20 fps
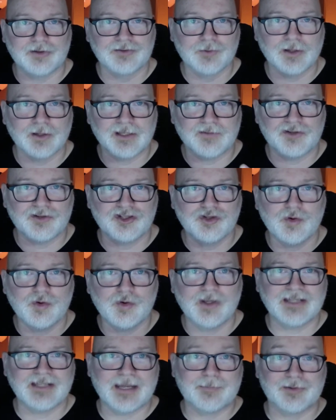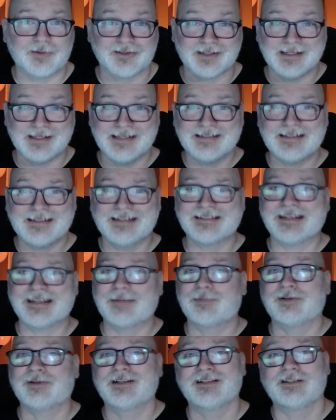So I'll give you two examples, an easy
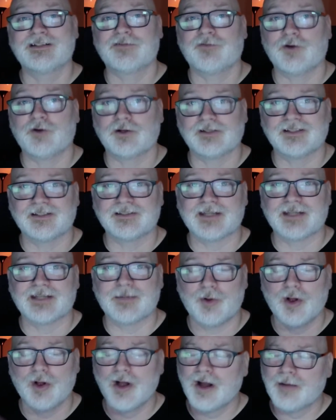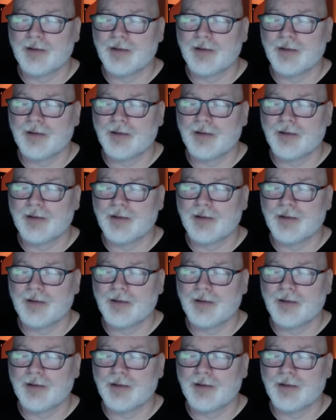example and a difficult example.